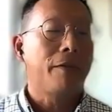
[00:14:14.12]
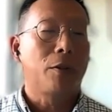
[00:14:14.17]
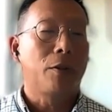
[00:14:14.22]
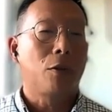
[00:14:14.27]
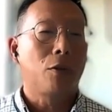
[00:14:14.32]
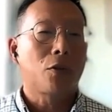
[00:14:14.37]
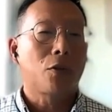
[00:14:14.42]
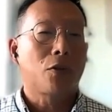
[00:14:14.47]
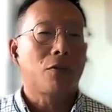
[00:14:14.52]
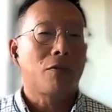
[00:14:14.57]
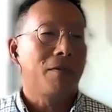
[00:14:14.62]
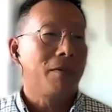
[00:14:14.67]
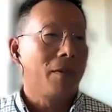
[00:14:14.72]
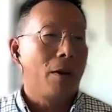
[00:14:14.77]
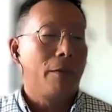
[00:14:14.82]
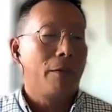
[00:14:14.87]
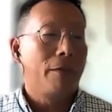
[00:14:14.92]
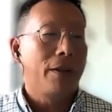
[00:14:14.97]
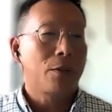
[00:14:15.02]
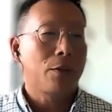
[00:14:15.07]
yeah. for those
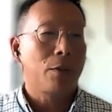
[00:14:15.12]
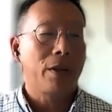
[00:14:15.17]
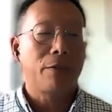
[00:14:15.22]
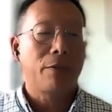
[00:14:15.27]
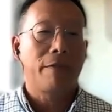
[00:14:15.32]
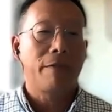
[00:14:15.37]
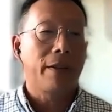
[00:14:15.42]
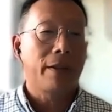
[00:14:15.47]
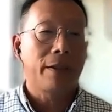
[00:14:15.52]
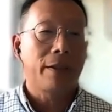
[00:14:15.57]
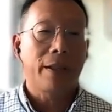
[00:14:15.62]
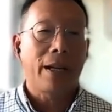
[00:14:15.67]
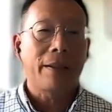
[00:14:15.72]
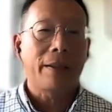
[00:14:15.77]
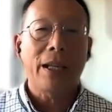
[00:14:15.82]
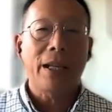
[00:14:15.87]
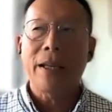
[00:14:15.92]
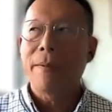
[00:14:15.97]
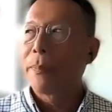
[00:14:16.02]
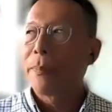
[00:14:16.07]
of us who are introverted
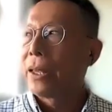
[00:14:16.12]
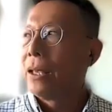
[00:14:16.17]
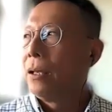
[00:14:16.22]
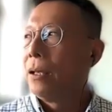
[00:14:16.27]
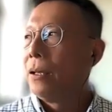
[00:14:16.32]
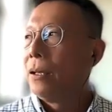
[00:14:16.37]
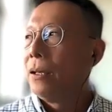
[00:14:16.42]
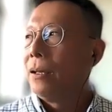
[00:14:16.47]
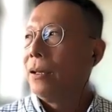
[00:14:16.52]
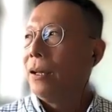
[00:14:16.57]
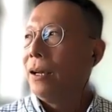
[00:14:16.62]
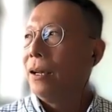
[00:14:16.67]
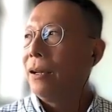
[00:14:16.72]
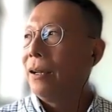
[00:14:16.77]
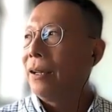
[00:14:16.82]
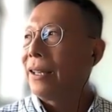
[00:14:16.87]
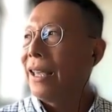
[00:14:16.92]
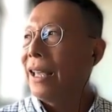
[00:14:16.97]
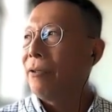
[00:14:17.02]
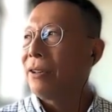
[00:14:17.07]
i think
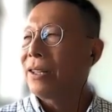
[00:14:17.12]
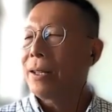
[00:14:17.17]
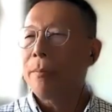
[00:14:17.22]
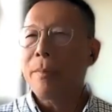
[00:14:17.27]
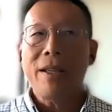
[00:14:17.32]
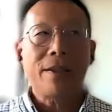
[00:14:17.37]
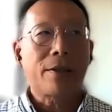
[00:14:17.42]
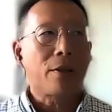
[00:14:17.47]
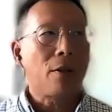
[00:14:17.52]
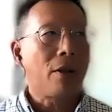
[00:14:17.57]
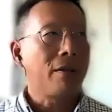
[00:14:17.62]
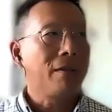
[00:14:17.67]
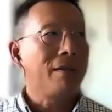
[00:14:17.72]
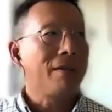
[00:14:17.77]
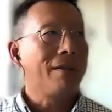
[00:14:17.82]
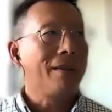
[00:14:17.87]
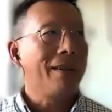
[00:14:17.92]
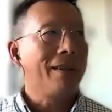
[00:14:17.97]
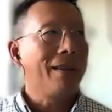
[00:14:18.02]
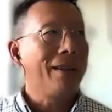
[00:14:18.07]
uh, again something is not
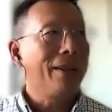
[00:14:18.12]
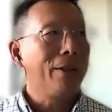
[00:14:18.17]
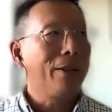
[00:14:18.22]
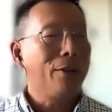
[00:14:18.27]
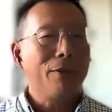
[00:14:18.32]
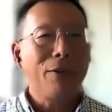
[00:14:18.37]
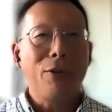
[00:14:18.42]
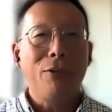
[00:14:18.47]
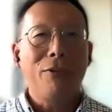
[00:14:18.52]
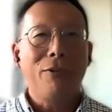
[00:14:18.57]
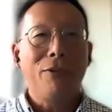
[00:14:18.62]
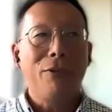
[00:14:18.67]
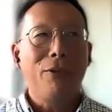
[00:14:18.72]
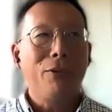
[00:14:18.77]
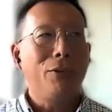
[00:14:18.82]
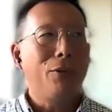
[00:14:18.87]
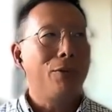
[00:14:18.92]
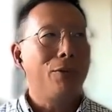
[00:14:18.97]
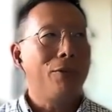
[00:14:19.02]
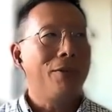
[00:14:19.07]
you know you
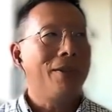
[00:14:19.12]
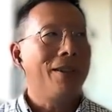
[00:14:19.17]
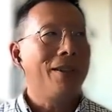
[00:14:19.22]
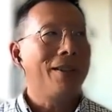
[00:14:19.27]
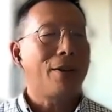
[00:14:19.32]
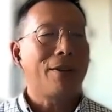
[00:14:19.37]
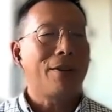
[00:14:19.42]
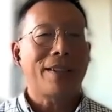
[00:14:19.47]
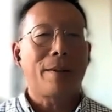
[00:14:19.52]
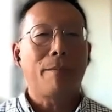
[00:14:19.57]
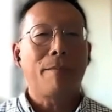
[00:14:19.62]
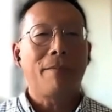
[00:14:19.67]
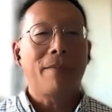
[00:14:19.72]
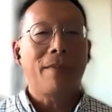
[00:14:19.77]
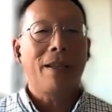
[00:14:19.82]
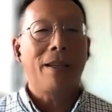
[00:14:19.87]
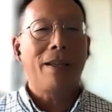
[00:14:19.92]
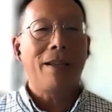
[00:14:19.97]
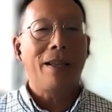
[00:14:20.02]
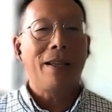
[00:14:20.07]
you, you it's not some
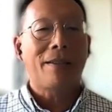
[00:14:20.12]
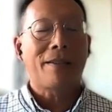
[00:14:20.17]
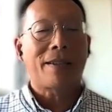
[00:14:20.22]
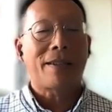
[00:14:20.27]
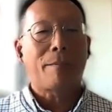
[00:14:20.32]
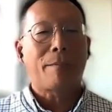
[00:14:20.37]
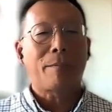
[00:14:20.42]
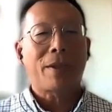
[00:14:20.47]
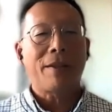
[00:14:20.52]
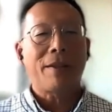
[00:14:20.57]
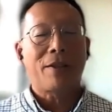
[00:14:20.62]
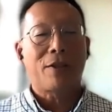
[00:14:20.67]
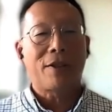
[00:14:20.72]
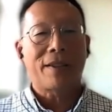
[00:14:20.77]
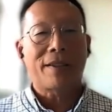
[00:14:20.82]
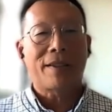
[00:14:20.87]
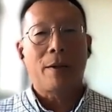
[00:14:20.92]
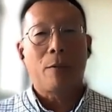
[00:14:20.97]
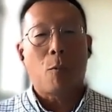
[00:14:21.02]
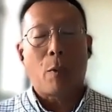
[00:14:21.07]
it, it's sometimes it's
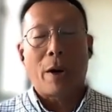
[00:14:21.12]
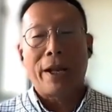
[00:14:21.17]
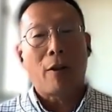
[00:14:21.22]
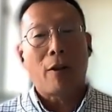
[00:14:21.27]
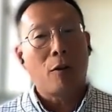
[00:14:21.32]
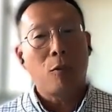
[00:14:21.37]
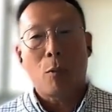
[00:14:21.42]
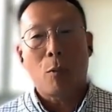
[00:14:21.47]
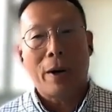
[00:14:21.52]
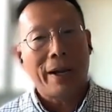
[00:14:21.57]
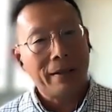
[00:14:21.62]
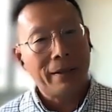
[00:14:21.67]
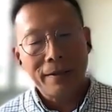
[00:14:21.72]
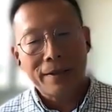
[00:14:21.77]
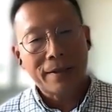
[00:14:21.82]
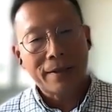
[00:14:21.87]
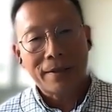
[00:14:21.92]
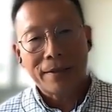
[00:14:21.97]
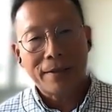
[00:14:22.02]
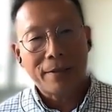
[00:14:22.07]
just the
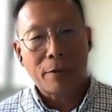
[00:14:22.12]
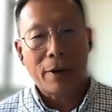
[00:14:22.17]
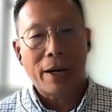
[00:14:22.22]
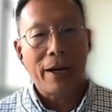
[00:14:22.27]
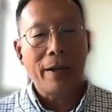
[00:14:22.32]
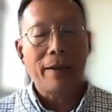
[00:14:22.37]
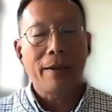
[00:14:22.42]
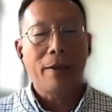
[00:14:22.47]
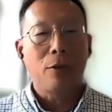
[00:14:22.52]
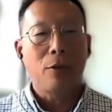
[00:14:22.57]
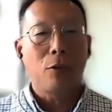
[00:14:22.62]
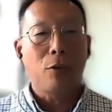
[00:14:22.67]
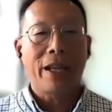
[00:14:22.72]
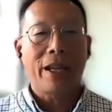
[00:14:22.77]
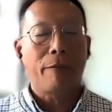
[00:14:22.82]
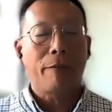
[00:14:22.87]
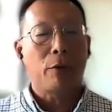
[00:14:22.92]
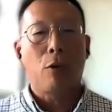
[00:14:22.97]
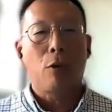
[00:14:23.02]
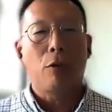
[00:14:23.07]
one-on-ones mm-hmm. right you
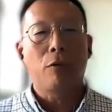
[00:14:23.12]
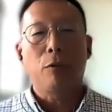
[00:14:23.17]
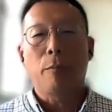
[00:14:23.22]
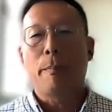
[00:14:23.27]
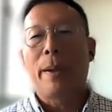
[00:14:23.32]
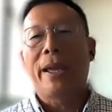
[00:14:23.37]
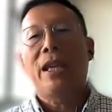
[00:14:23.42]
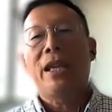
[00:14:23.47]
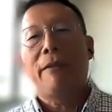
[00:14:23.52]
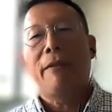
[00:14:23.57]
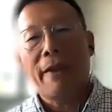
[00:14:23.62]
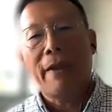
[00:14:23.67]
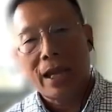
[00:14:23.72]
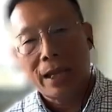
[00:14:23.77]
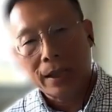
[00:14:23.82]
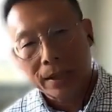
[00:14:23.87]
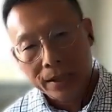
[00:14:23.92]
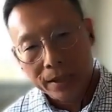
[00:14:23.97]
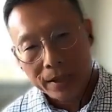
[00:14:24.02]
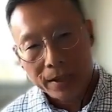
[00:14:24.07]
don't have to go to big
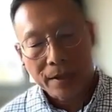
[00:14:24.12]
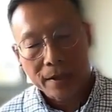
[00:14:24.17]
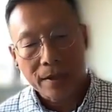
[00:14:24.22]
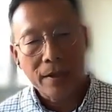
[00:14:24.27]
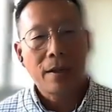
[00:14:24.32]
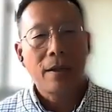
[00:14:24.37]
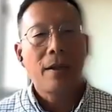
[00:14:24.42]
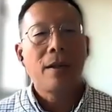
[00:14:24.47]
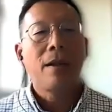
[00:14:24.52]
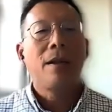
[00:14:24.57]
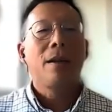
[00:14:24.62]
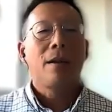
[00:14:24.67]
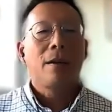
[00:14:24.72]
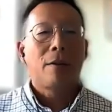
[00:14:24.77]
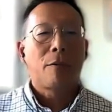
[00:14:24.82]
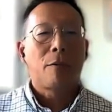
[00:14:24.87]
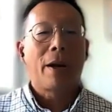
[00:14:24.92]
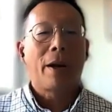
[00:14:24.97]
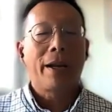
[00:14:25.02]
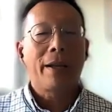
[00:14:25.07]
events correct
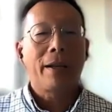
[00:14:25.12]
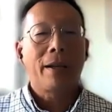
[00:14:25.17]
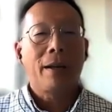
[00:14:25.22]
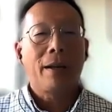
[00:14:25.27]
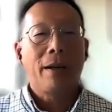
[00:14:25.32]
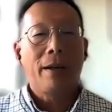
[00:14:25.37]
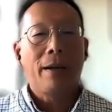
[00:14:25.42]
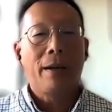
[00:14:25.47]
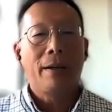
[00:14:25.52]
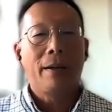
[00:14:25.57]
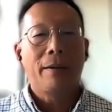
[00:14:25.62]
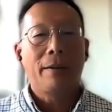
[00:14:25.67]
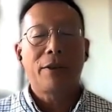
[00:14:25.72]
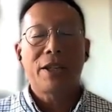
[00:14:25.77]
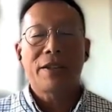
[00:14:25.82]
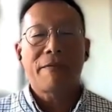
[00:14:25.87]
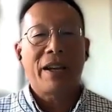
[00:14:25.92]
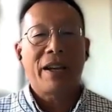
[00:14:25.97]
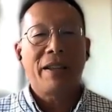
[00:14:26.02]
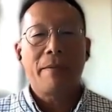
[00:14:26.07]
right uh
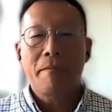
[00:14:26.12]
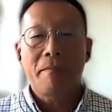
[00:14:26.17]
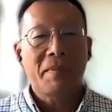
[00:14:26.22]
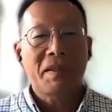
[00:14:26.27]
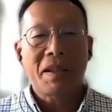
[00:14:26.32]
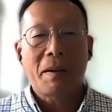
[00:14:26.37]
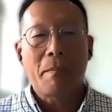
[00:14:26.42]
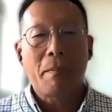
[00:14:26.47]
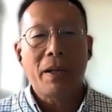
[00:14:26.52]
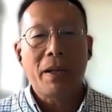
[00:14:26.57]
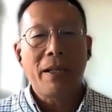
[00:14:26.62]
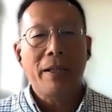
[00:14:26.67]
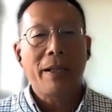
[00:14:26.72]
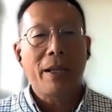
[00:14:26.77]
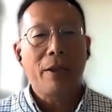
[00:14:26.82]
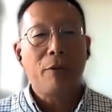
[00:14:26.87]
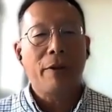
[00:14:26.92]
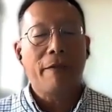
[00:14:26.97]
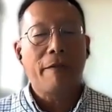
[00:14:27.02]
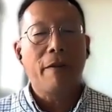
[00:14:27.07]
just find somebody
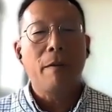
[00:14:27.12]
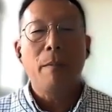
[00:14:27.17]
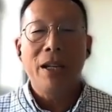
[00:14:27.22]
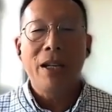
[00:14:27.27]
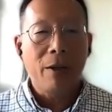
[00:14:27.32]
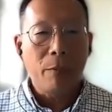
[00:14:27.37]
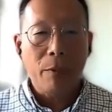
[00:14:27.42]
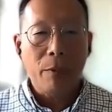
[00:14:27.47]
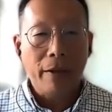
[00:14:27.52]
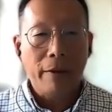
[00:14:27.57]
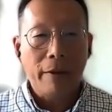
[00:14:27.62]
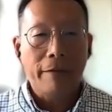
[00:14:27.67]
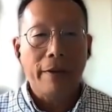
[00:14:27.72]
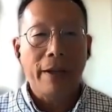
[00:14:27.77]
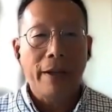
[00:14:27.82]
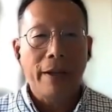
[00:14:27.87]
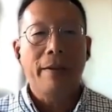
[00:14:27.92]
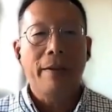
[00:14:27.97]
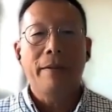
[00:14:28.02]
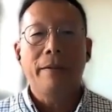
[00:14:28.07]
that you're familiar with
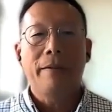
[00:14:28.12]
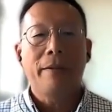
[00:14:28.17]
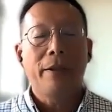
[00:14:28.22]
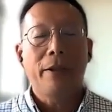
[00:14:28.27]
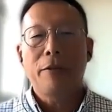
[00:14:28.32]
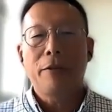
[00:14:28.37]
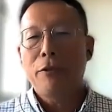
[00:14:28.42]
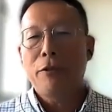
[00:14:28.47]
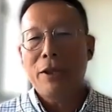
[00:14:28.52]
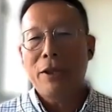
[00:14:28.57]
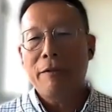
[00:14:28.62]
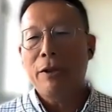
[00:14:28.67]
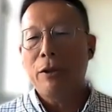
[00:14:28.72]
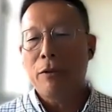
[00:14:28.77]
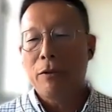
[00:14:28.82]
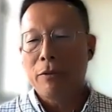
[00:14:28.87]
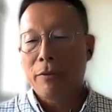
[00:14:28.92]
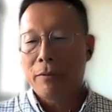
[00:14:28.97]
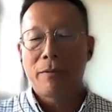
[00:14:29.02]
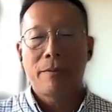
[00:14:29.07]
and mm. you know you mm. never
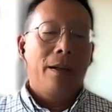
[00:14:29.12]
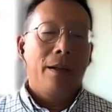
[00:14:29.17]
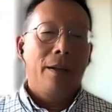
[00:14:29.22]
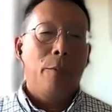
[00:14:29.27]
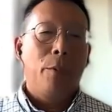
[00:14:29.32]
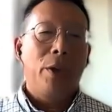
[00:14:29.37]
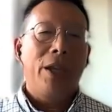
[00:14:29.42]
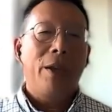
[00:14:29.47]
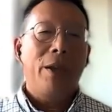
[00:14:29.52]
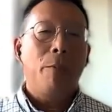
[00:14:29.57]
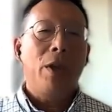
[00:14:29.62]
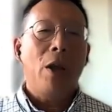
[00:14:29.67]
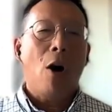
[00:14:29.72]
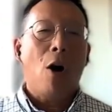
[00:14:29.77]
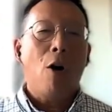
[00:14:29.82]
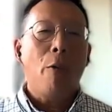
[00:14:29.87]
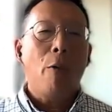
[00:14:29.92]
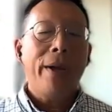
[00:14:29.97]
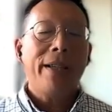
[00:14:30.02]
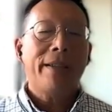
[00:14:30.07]
know we, we
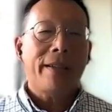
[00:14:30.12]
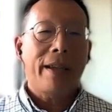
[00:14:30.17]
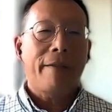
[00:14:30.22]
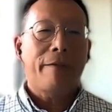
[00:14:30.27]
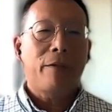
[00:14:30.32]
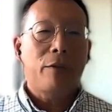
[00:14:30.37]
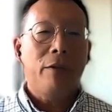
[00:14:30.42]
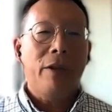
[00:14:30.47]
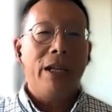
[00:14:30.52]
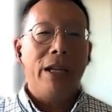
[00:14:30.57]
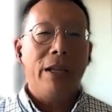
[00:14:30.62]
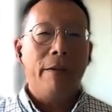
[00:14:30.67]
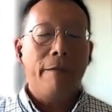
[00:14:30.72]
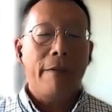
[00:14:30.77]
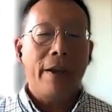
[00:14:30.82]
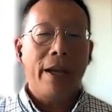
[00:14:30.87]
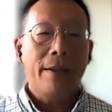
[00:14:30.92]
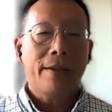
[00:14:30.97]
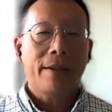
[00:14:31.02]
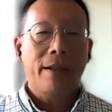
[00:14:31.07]
always have to
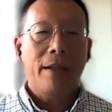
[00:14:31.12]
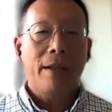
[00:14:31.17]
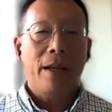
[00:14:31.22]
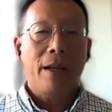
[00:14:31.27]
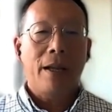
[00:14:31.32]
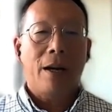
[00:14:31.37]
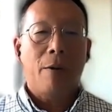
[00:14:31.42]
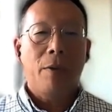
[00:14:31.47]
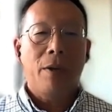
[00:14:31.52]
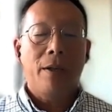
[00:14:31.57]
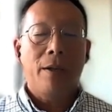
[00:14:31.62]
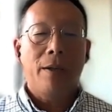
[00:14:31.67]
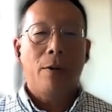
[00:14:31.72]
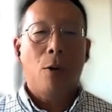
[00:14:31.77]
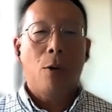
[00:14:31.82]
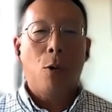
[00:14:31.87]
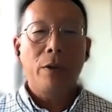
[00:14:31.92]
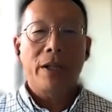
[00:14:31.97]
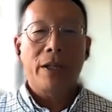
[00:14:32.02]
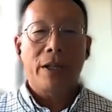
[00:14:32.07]
invest in
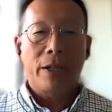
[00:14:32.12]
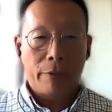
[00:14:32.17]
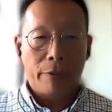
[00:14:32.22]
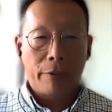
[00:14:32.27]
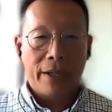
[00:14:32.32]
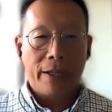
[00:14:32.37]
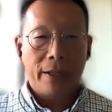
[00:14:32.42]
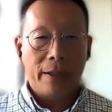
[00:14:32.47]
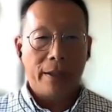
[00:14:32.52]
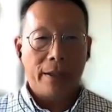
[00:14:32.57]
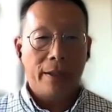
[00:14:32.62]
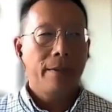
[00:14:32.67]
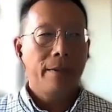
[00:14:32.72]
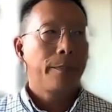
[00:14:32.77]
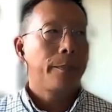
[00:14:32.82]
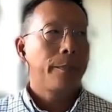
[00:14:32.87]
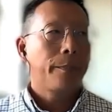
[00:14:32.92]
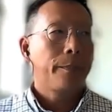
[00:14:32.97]
our own career.